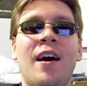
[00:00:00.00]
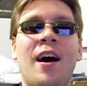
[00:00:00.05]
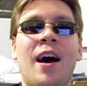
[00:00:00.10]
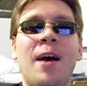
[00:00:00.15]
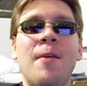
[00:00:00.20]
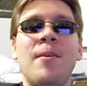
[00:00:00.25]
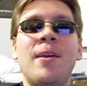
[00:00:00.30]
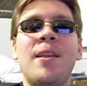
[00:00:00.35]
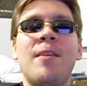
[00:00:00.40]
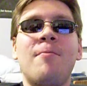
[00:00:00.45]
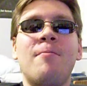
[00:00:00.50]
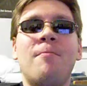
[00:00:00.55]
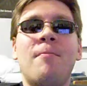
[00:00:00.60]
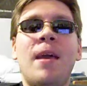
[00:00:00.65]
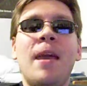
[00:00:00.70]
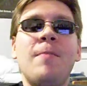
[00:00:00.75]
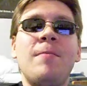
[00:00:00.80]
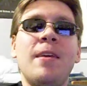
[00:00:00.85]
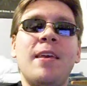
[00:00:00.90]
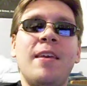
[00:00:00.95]
I mean,
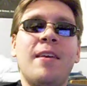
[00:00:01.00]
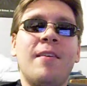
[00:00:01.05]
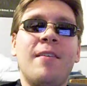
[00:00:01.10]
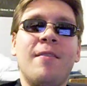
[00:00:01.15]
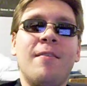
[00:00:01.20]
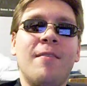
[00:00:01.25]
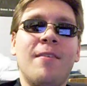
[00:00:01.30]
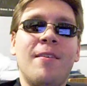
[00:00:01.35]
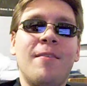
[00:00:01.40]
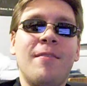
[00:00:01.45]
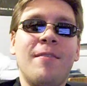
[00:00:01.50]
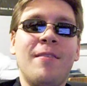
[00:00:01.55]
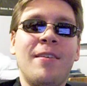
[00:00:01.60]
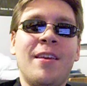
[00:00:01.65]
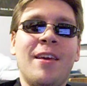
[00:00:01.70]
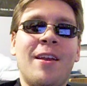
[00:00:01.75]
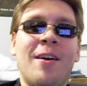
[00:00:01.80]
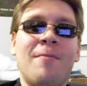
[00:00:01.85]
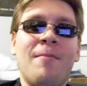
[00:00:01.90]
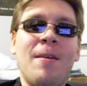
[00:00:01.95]
maybe
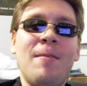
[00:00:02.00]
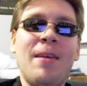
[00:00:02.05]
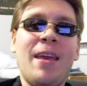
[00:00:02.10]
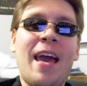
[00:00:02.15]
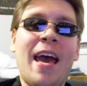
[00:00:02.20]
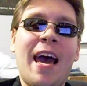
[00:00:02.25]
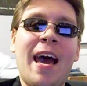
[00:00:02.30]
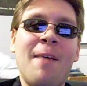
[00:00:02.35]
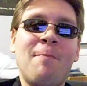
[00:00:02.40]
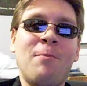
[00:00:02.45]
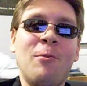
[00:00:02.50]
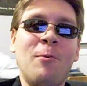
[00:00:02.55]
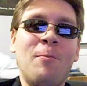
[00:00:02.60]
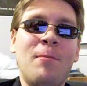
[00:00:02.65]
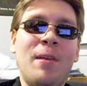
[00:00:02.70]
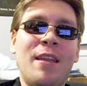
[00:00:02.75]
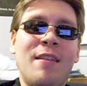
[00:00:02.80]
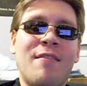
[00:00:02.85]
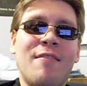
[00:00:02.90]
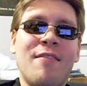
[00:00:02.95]
Apple
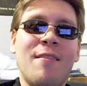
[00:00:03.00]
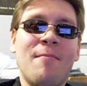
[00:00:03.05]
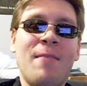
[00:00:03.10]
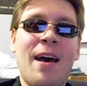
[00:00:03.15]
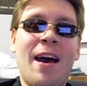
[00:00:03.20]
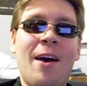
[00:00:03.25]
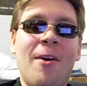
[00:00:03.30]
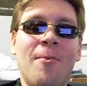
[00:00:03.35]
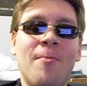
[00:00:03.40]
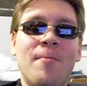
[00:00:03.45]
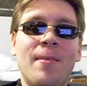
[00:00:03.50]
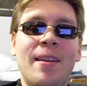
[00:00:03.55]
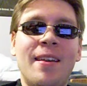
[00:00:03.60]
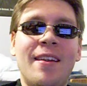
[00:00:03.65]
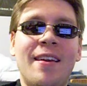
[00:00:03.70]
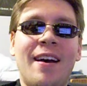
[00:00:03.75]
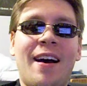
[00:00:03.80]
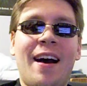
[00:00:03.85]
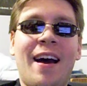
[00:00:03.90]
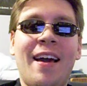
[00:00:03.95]
beats them out, but
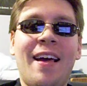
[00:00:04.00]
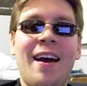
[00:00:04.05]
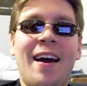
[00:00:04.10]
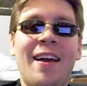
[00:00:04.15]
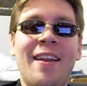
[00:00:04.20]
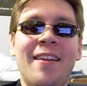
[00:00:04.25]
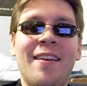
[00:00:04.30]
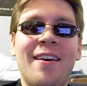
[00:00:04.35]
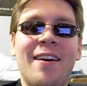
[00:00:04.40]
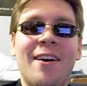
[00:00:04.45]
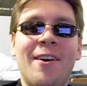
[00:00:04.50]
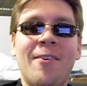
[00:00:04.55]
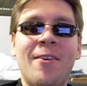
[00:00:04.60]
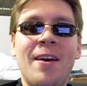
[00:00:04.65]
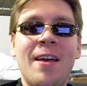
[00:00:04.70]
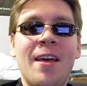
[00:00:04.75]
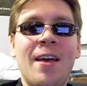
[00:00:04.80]
I don't know.